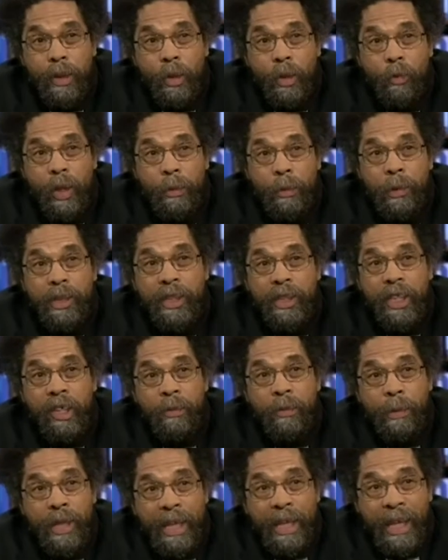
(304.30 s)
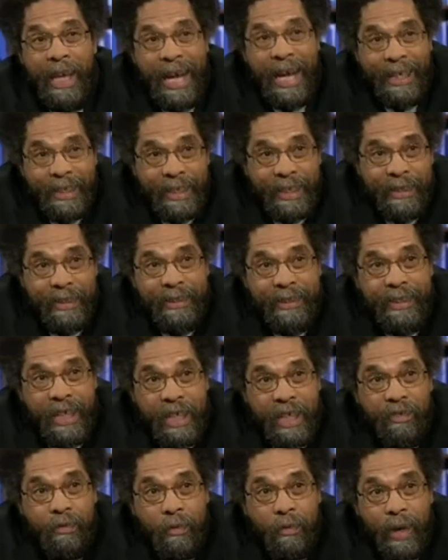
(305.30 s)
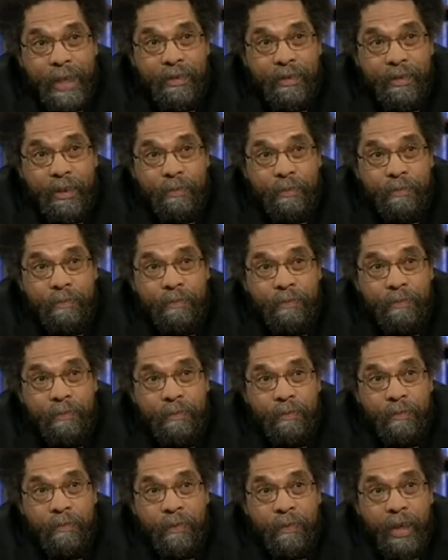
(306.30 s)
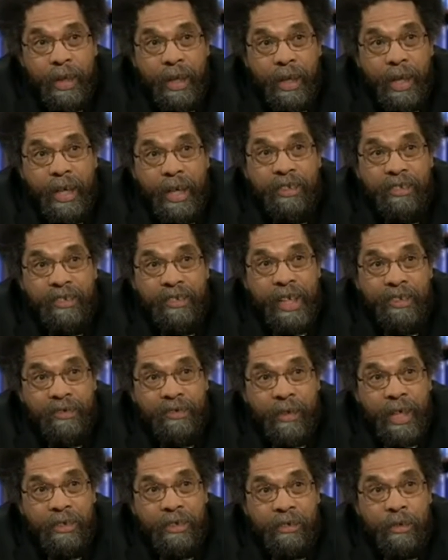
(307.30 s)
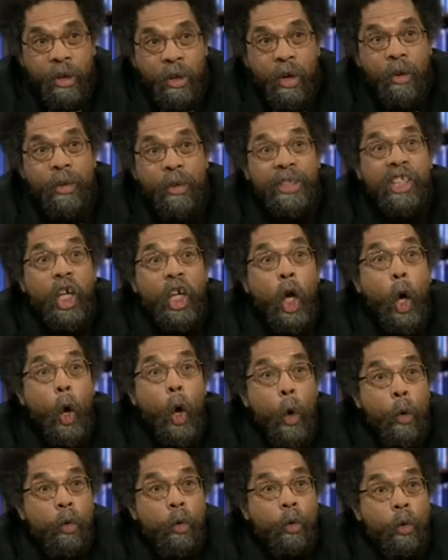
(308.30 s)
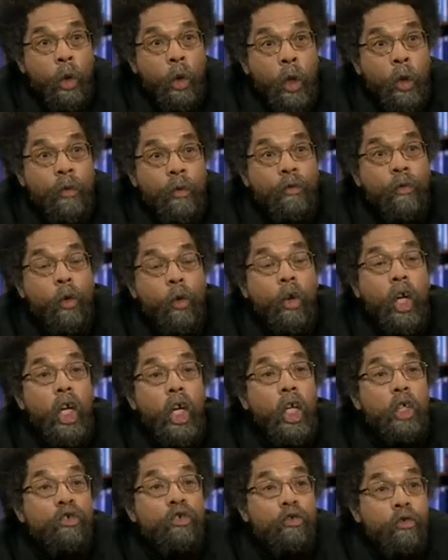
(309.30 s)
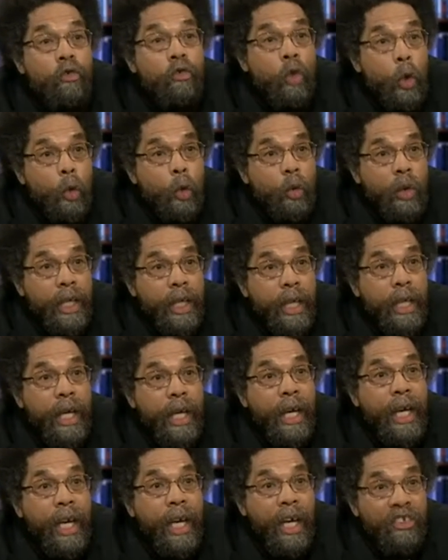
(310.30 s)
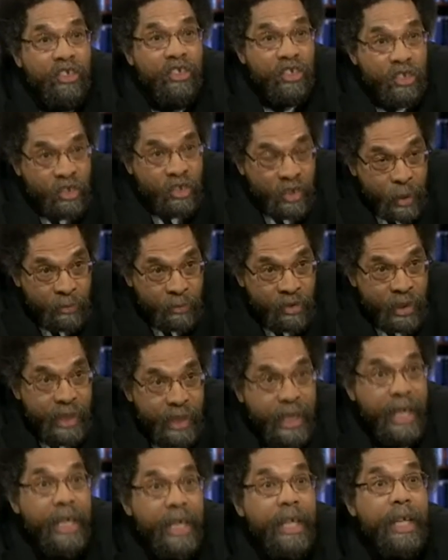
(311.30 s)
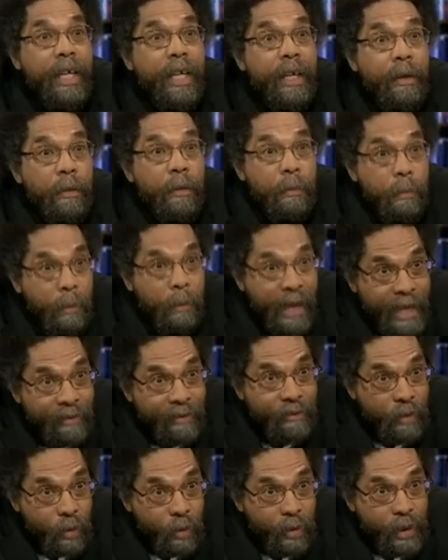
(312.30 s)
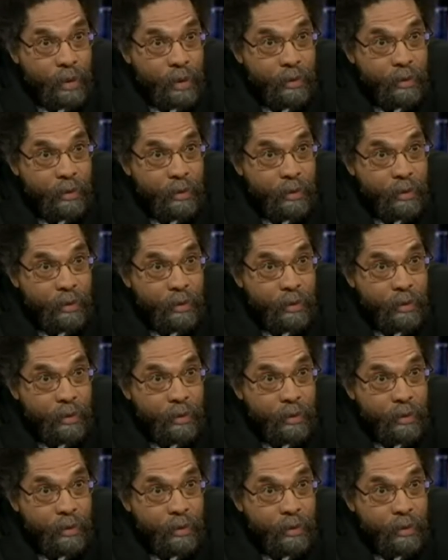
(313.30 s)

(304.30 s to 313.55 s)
we would still be locked into states' rights. And states' rights is always a code word for controlling, subjugating black folk.